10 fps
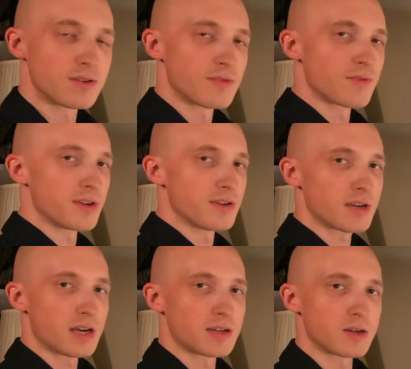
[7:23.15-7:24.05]
For
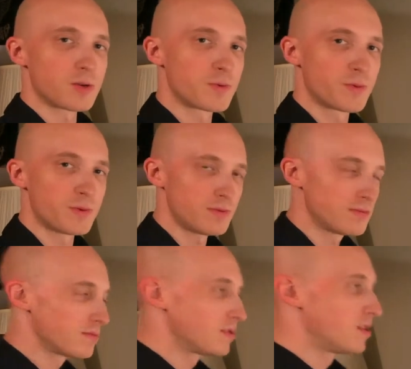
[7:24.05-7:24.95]
hiragana fu,
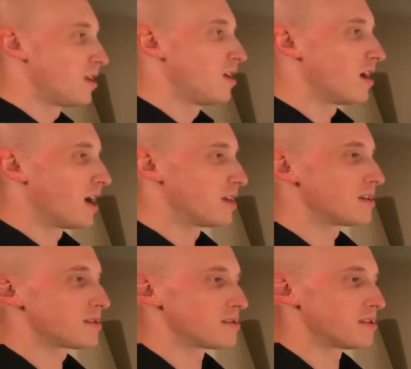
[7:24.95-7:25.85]
I
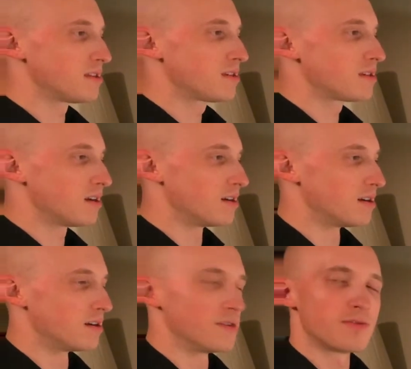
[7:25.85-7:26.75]
like to think
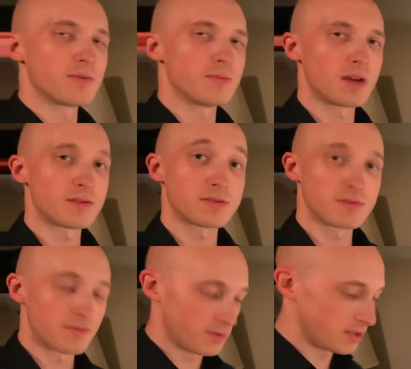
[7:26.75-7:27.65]
of Mount
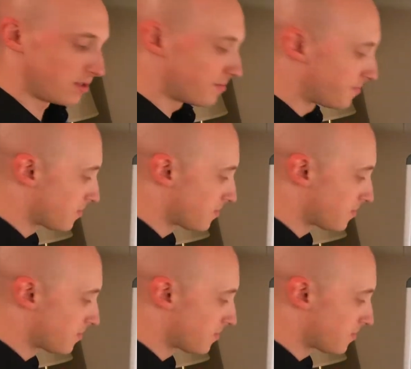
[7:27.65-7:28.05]
Fuji.